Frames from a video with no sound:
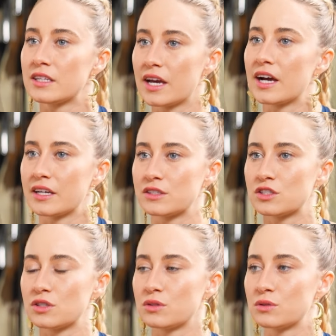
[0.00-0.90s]
yeah. yeah,
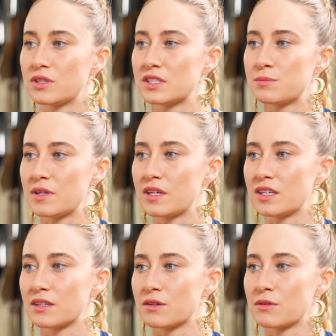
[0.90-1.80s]
into this
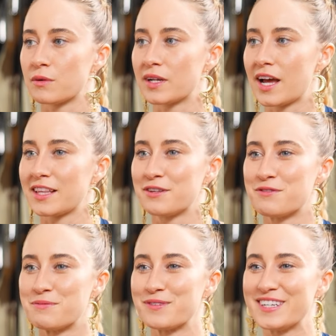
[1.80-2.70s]
being what I
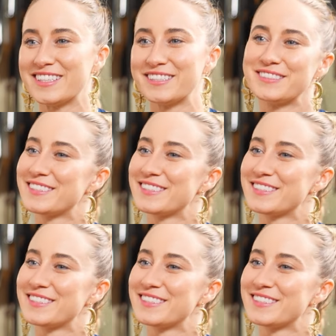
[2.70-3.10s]
live and breathe and